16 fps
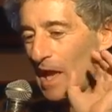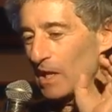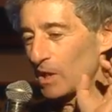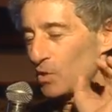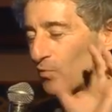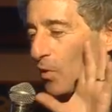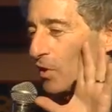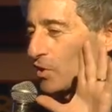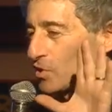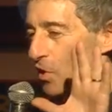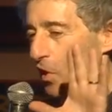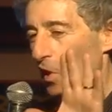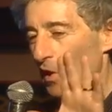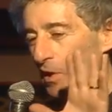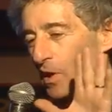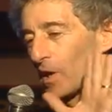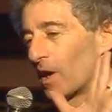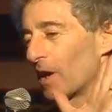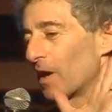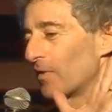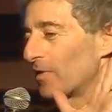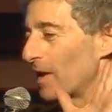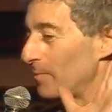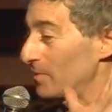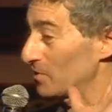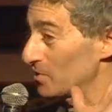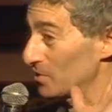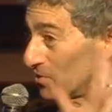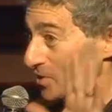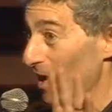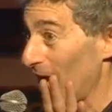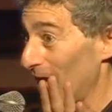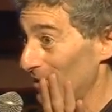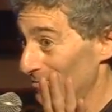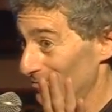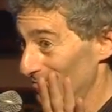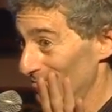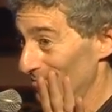and it's very dark, that means it's not.